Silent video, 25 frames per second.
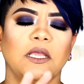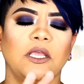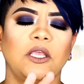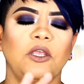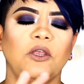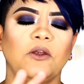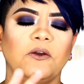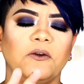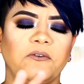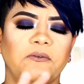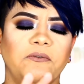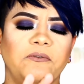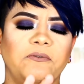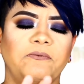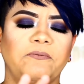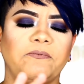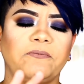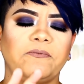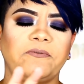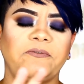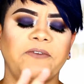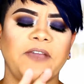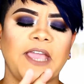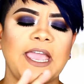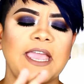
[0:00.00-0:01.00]
your
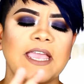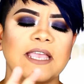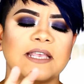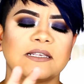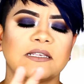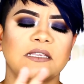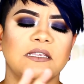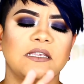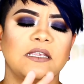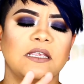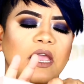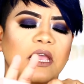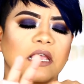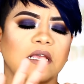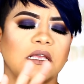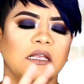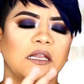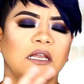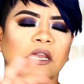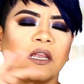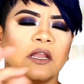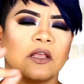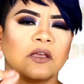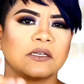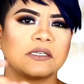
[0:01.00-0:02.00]
face
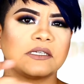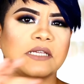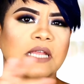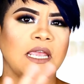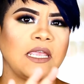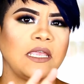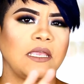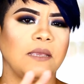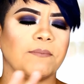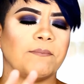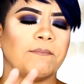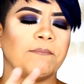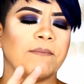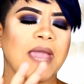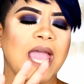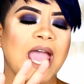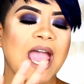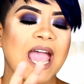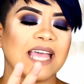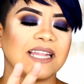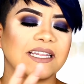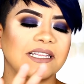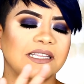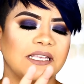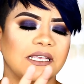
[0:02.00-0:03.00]
looks like
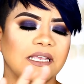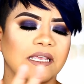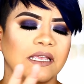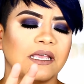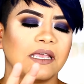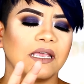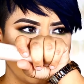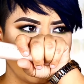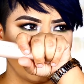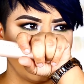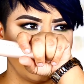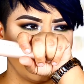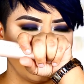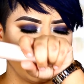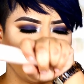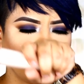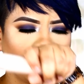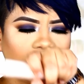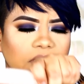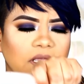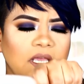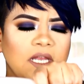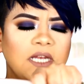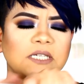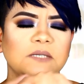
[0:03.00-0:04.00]
matte,
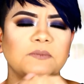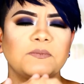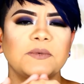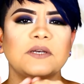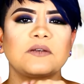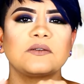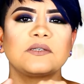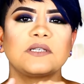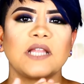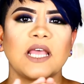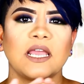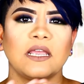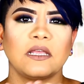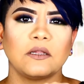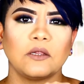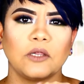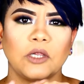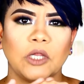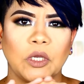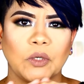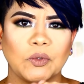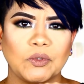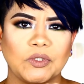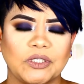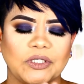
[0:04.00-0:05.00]
and it smells like
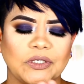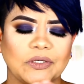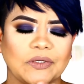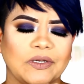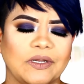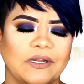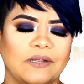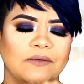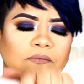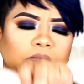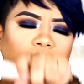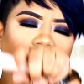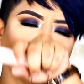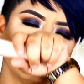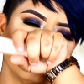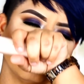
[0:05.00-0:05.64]
lotion.